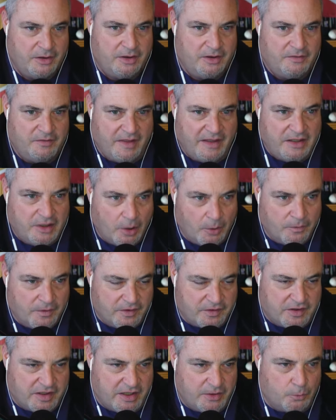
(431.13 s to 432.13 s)
They know
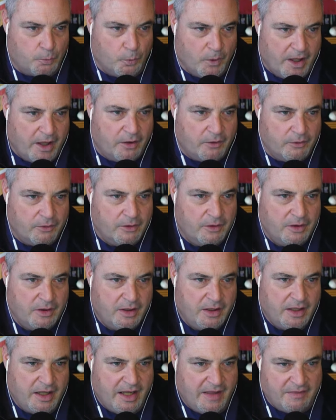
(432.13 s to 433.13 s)
this kid well.
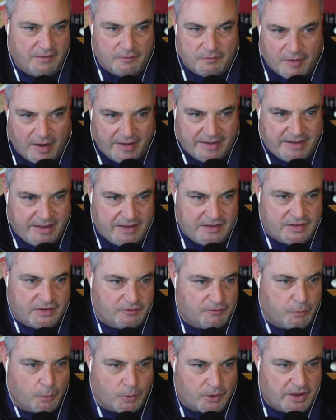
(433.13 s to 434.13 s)
And the Vikings
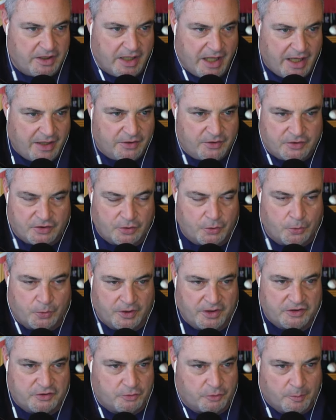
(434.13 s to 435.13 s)
and 49ers,
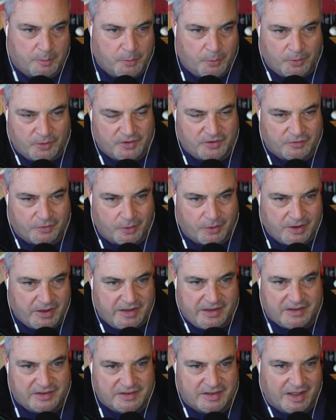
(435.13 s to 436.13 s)
according to reports, have already
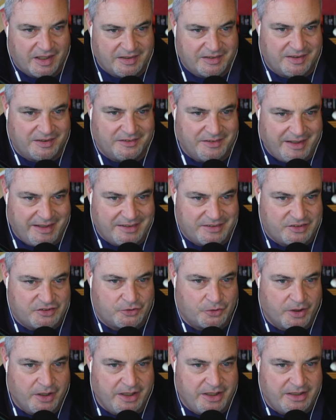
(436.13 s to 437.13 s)
discussed a Lance
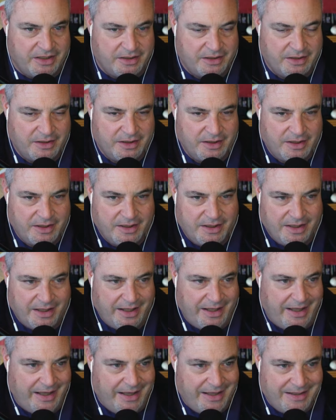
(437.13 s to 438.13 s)
trade.
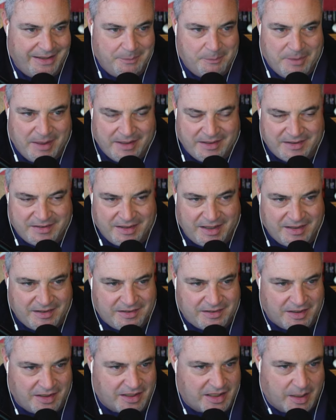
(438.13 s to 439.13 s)
And it makes
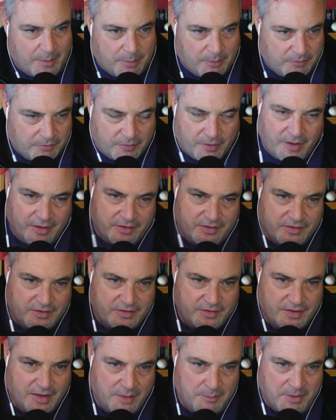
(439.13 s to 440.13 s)
sense on a couple
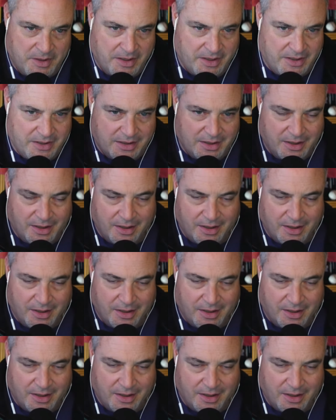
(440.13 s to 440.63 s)
fronts. I mean,